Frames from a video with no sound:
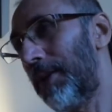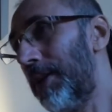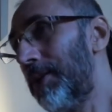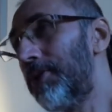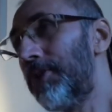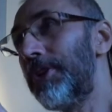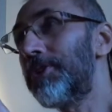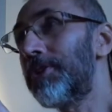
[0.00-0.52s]

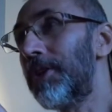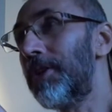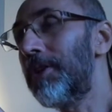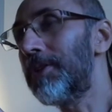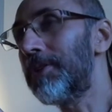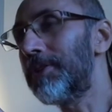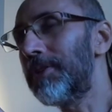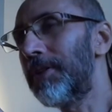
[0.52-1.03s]
in
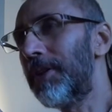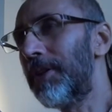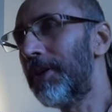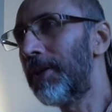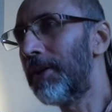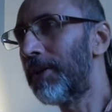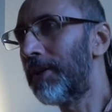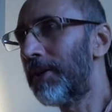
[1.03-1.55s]
return,
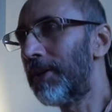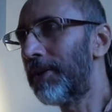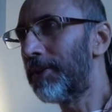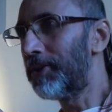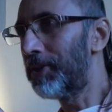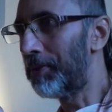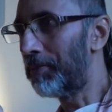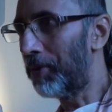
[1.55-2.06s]

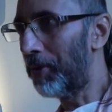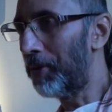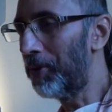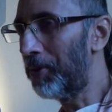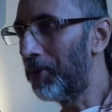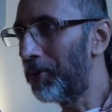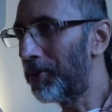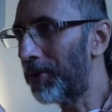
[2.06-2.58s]
the
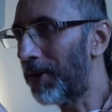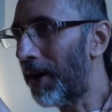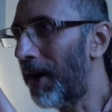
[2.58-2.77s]
more